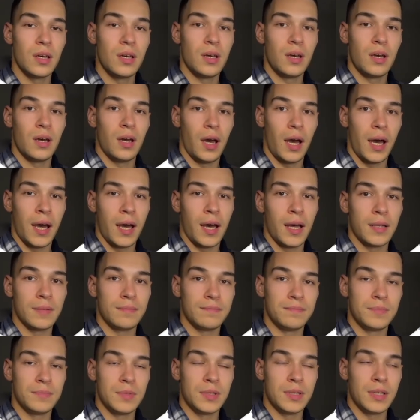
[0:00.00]

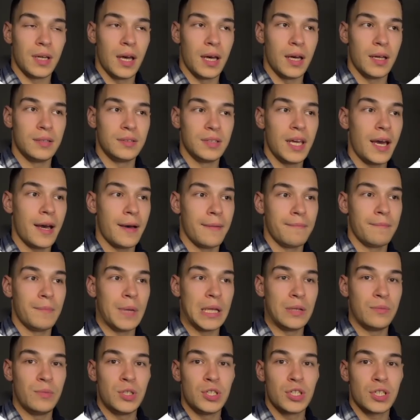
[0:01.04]
and yeah,
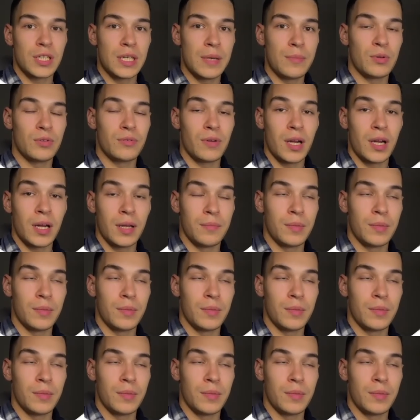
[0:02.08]
and we just keep it running